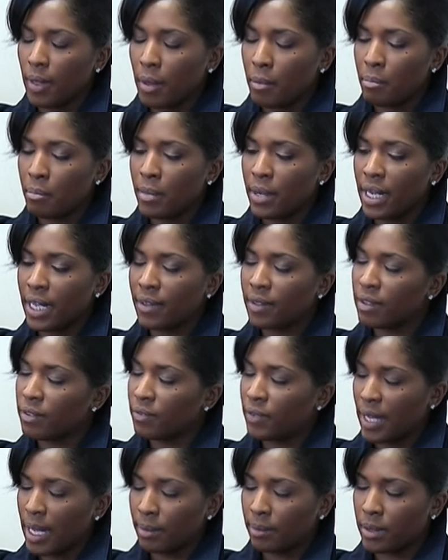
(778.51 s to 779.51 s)
many of the
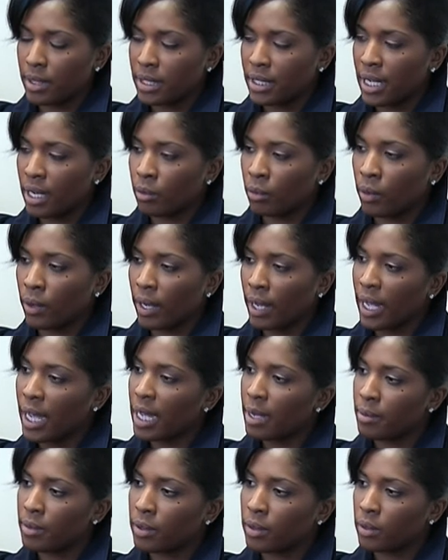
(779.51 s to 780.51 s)
families that were
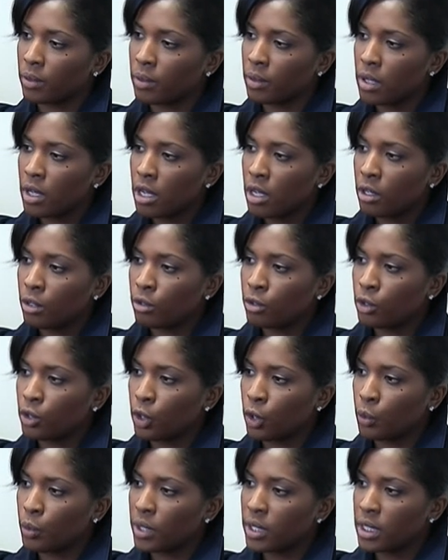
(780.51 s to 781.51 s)
able
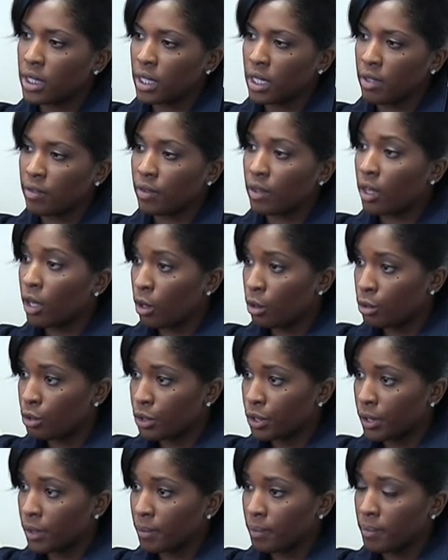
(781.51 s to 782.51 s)
to receive
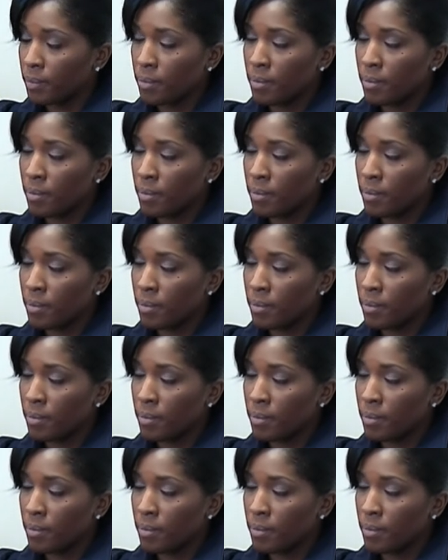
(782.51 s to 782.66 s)
closure